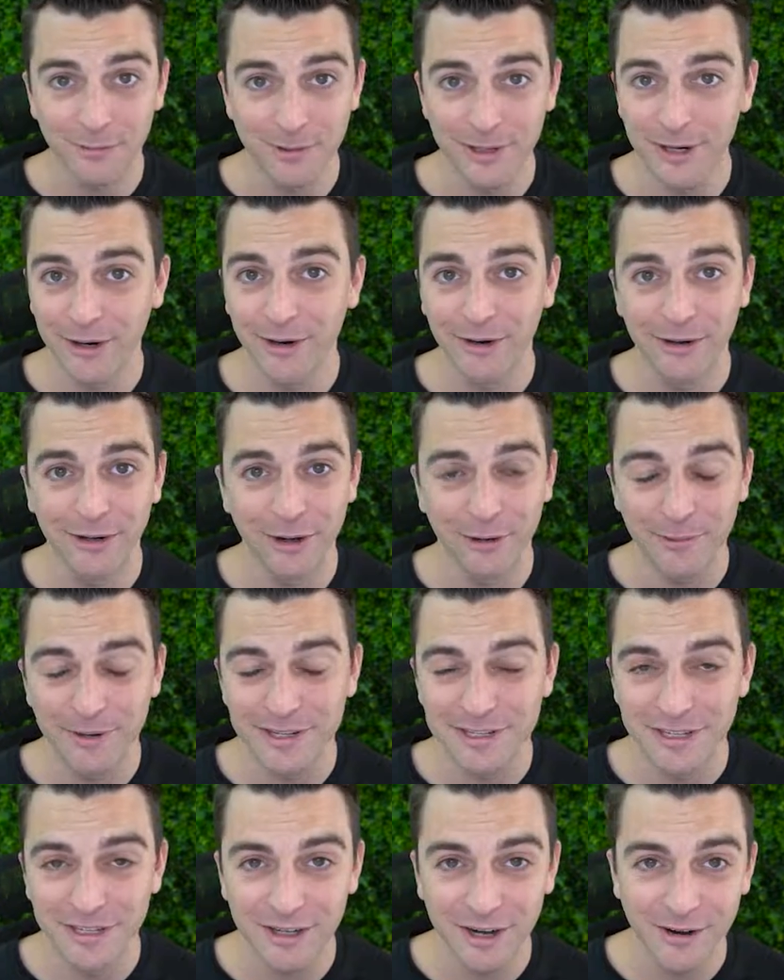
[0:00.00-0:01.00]
We are
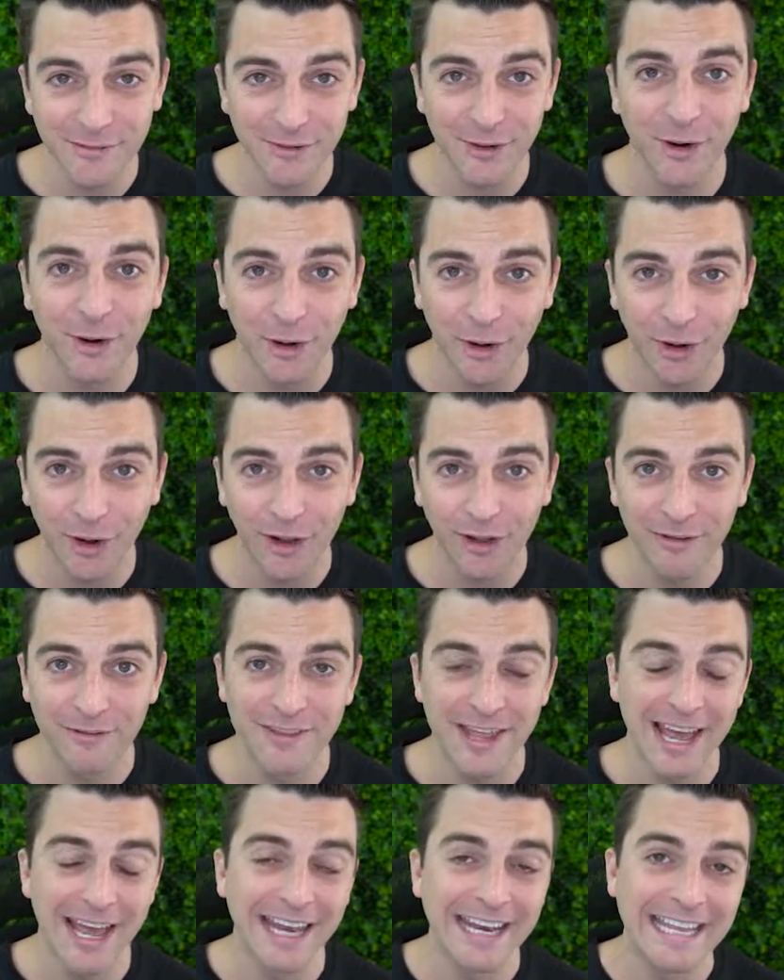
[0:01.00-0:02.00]
going to cover all of
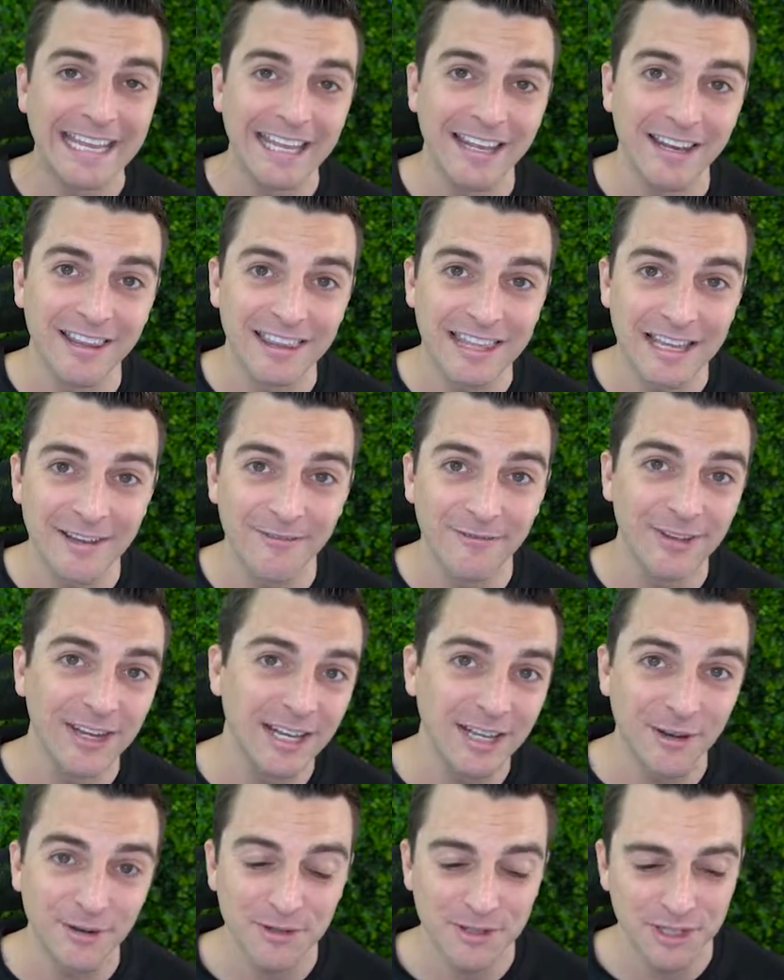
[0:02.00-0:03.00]
that in the
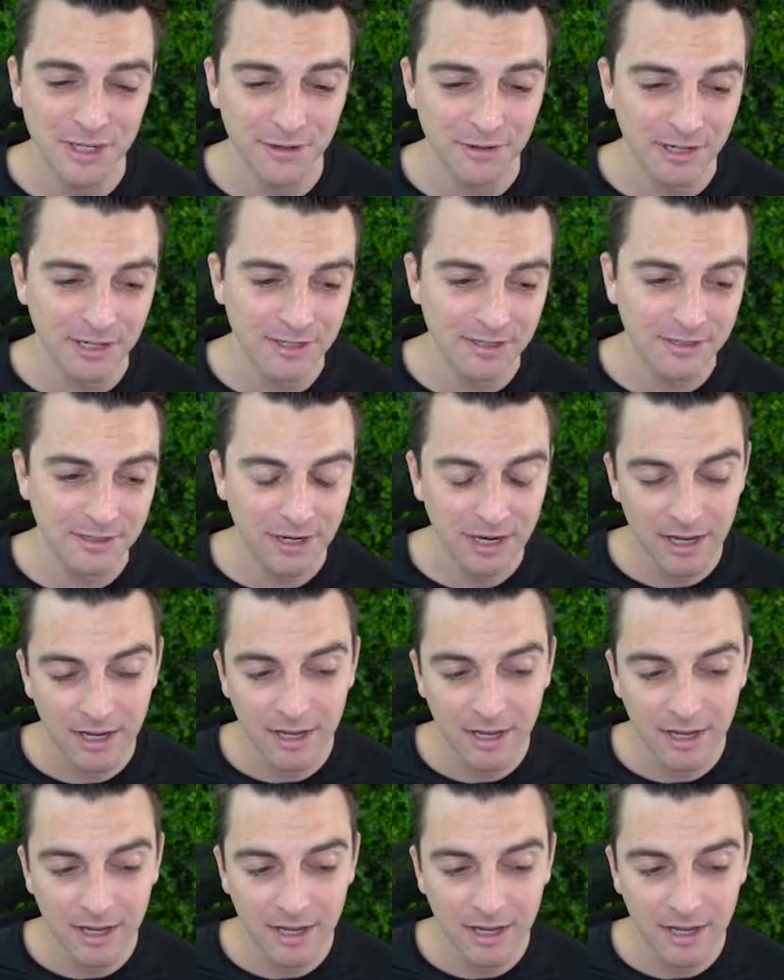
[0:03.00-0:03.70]
video series.